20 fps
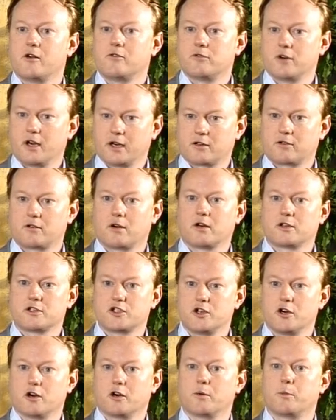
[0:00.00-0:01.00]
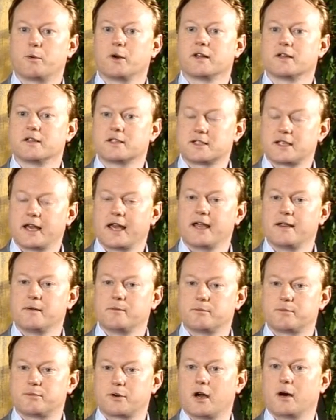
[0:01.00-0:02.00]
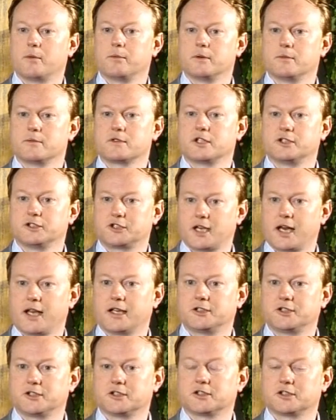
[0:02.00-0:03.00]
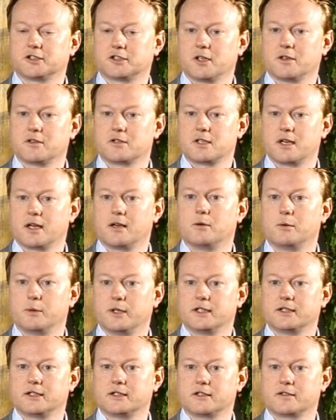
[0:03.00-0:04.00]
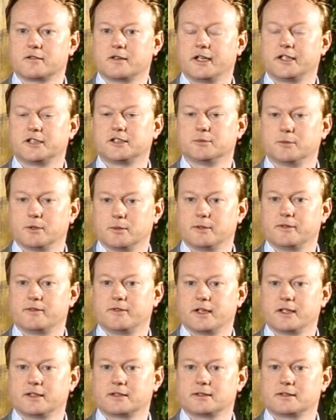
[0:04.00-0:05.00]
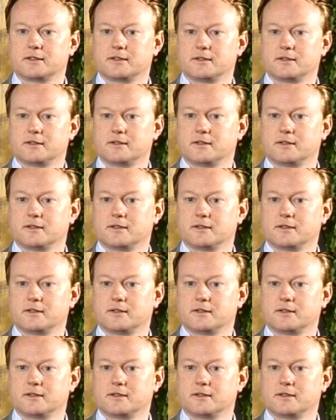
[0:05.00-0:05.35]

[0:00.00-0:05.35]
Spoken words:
right across Europe, where the same problems and challenges associated with wind integration will be faced.